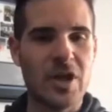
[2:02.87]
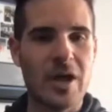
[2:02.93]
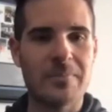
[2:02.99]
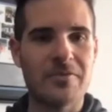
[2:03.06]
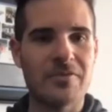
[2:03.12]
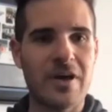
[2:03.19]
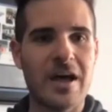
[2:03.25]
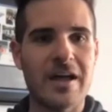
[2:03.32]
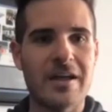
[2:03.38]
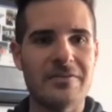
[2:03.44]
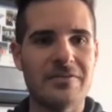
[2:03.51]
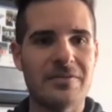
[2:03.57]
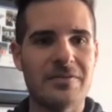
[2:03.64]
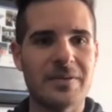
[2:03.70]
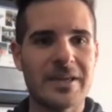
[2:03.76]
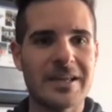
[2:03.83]
5,
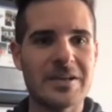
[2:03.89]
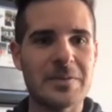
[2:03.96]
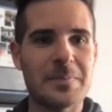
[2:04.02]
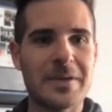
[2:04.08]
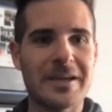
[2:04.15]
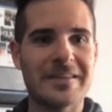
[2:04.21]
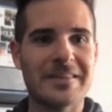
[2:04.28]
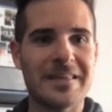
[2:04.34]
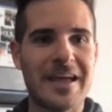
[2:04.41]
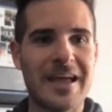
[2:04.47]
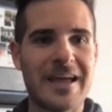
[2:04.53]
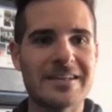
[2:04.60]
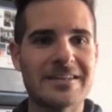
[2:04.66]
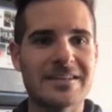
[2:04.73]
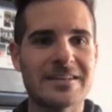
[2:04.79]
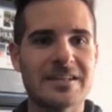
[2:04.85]
getting a pick in that,
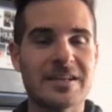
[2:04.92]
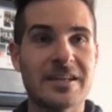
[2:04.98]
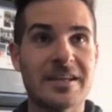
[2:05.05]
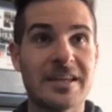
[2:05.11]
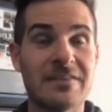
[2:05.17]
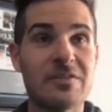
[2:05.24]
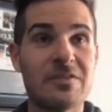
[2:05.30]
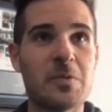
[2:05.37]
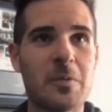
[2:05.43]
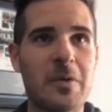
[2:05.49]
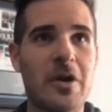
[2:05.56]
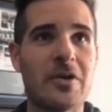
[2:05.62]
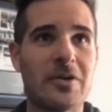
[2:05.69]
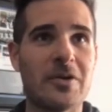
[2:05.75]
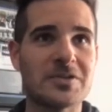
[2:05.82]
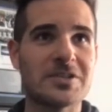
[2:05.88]
given where we
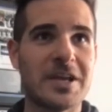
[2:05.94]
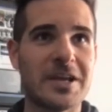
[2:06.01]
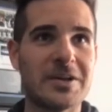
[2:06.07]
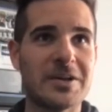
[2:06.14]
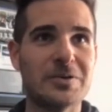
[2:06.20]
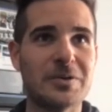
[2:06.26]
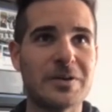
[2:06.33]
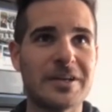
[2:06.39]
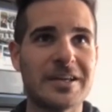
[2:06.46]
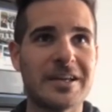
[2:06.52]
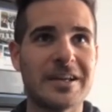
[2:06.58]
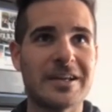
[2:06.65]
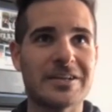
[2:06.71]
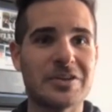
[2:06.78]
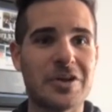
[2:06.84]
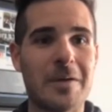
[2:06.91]
are in our cycle and
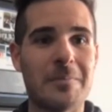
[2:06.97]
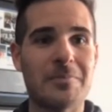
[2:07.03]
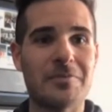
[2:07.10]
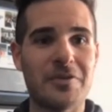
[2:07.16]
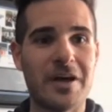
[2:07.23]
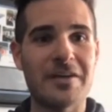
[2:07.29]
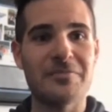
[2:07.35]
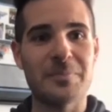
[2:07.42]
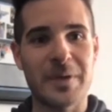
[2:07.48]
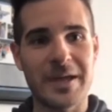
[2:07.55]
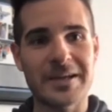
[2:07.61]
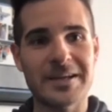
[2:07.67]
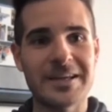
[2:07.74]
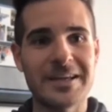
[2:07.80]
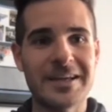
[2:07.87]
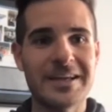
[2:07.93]
getting a top 5
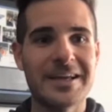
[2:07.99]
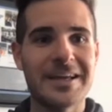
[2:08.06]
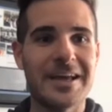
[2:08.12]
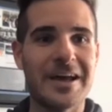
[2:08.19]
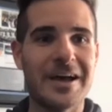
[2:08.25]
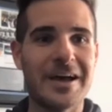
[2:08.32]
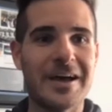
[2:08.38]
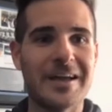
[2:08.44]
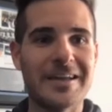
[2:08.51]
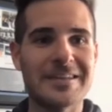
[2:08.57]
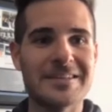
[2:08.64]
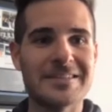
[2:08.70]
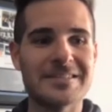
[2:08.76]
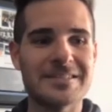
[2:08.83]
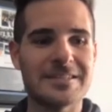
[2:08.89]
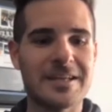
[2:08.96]
pick
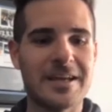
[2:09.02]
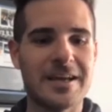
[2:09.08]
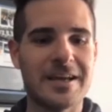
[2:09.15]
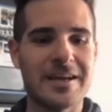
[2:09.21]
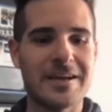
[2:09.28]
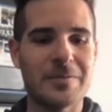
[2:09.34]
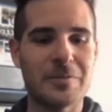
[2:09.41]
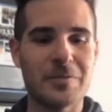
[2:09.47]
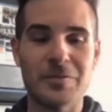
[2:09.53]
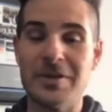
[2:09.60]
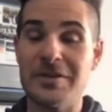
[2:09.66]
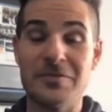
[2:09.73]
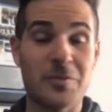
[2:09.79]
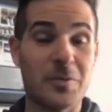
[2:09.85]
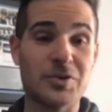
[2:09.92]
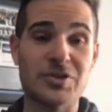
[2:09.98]
is we're really
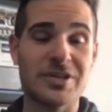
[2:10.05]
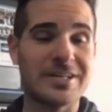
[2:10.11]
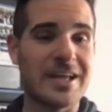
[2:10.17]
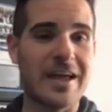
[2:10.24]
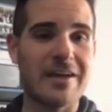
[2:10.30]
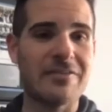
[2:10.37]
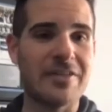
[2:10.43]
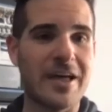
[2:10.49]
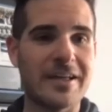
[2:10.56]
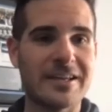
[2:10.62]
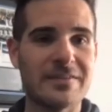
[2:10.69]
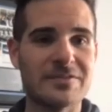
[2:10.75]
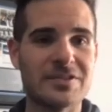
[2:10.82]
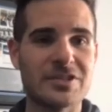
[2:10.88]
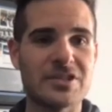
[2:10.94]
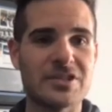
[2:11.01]
fortunate to have that. It
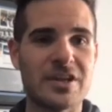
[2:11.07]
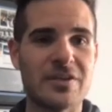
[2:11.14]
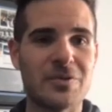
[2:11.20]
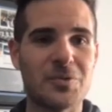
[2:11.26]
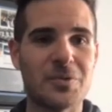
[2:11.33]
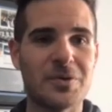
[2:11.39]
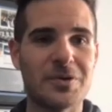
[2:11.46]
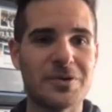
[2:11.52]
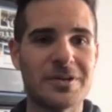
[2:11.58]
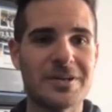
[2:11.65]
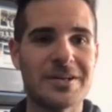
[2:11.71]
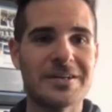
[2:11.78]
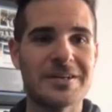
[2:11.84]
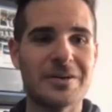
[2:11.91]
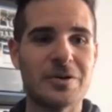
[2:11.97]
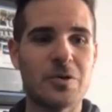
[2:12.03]
gives us another real
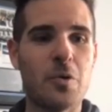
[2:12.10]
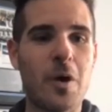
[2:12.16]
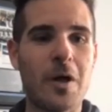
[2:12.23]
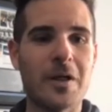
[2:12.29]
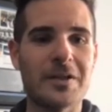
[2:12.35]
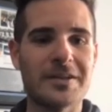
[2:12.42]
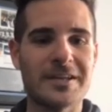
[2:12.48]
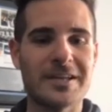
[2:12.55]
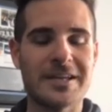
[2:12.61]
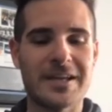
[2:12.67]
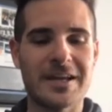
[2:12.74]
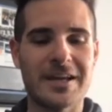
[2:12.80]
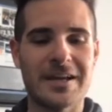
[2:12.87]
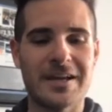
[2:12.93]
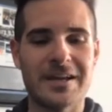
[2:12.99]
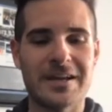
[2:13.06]
quality
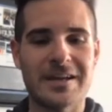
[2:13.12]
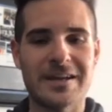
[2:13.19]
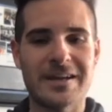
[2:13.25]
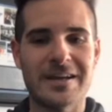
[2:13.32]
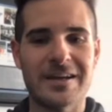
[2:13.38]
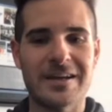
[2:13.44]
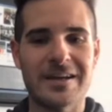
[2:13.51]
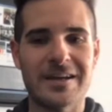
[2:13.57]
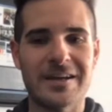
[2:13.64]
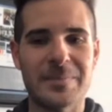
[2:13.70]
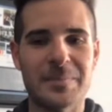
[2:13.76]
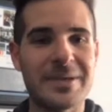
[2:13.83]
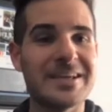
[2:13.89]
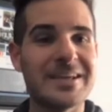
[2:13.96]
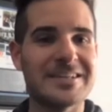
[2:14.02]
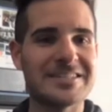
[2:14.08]

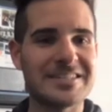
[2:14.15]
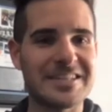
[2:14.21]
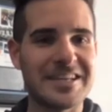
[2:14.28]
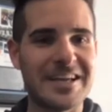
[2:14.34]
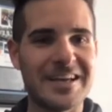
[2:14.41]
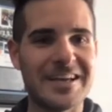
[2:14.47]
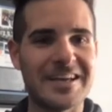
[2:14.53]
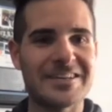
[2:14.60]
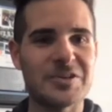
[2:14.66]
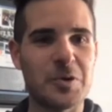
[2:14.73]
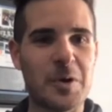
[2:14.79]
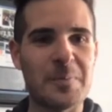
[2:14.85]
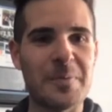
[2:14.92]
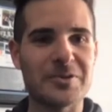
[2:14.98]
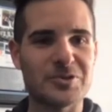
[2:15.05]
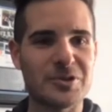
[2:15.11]
piece to our
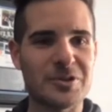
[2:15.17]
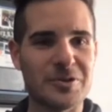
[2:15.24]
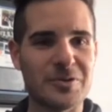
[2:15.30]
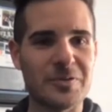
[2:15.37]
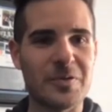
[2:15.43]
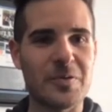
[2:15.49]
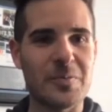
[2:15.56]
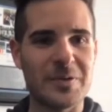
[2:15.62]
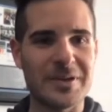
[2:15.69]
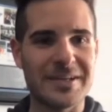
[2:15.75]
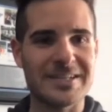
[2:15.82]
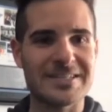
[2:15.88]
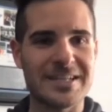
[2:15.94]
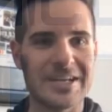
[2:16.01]
puzzle here that we're building in St.